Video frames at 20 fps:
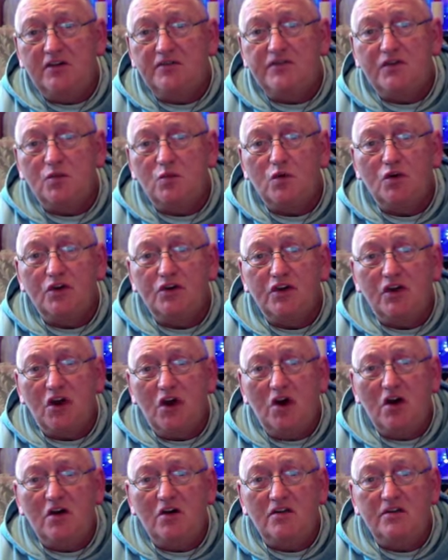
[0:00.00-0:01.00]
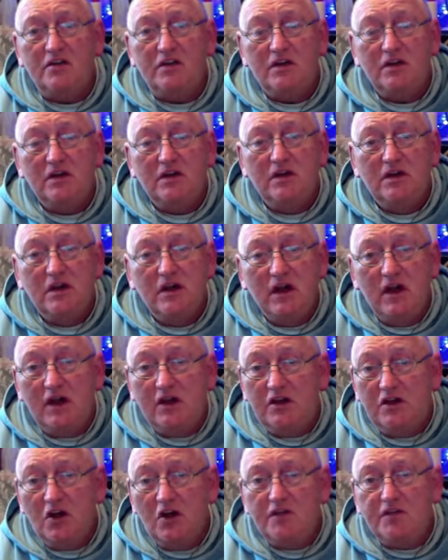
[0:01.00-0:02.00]
of the word God
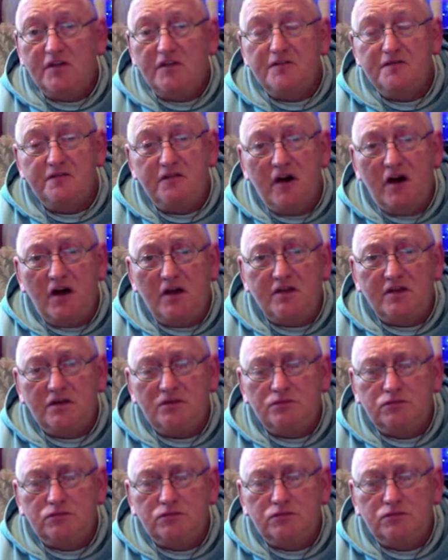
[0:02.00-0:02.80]
and God the Father.